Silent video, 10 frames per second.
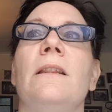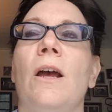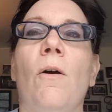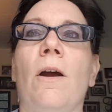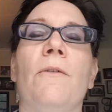
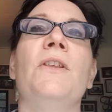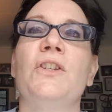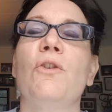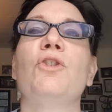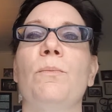Or of the
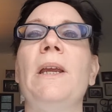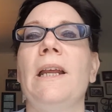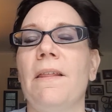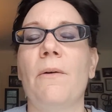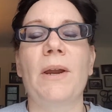social
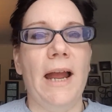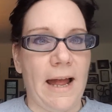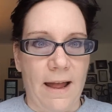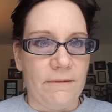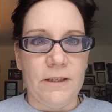media that we
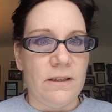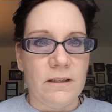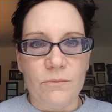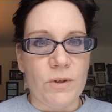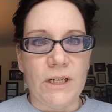have.
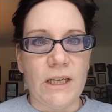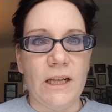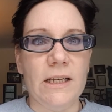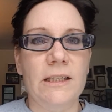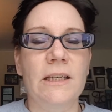It's
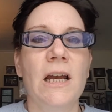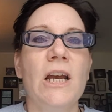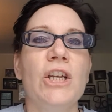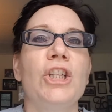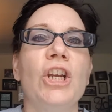ridiculous.
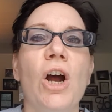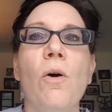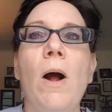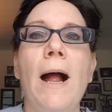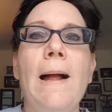
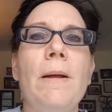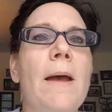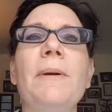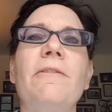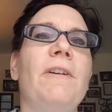So
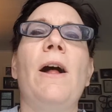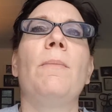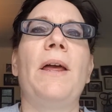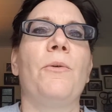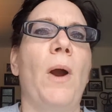epic fail
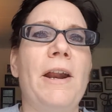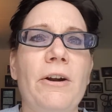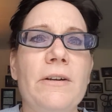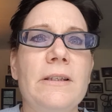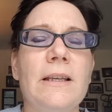by the
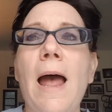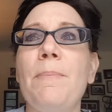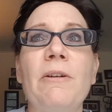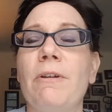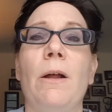writers,
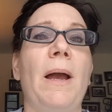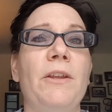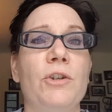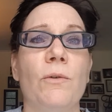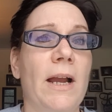epic fail by
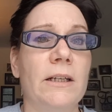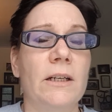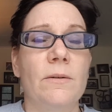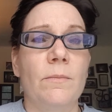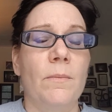the
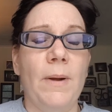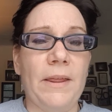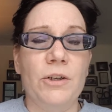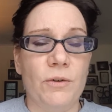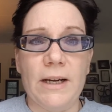
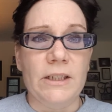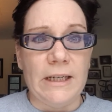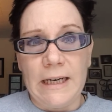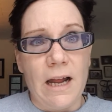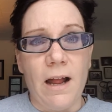
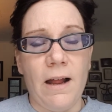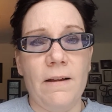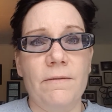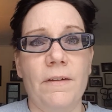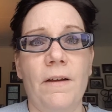directing
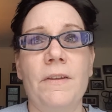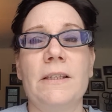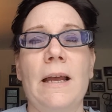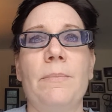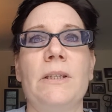of
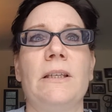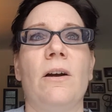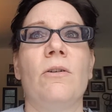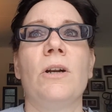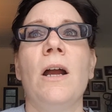this
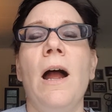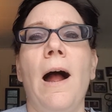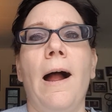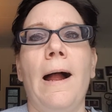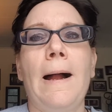episode,
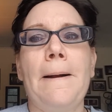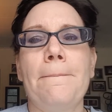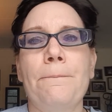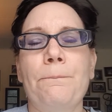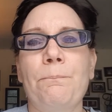and